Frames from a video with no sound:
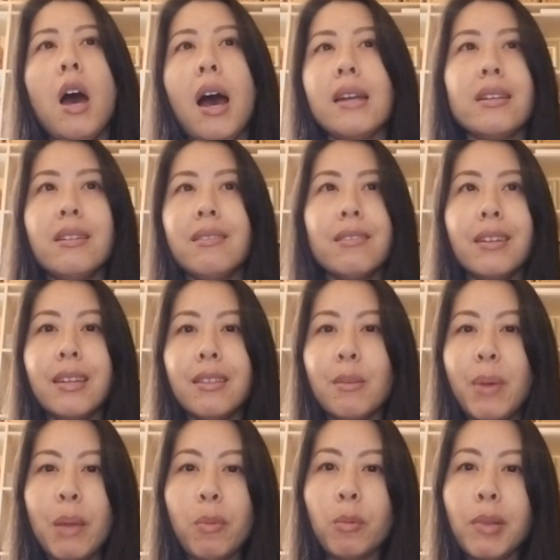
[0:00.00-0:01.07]
I didn't need the
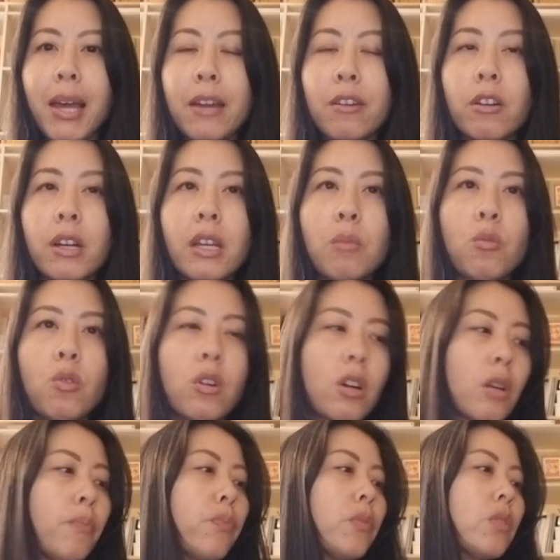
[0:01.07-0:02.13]
paper planner anymore.